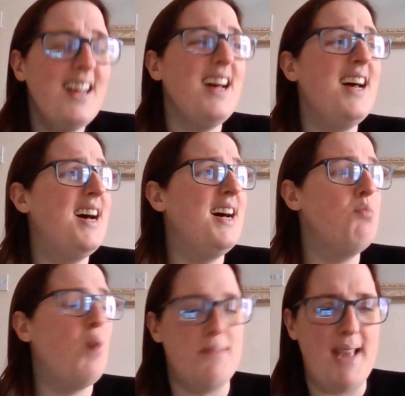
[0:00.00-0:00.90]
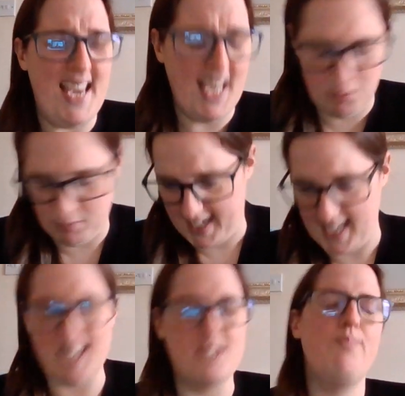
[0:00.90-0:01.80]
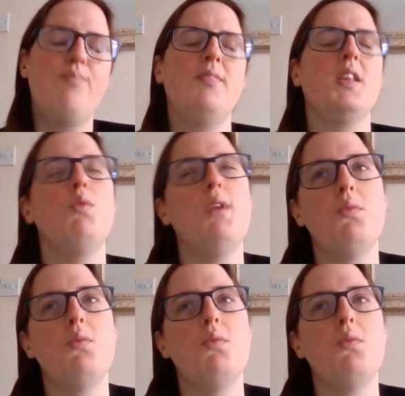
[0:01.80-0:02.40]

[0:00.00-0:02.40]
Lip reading: well, my heel really, because what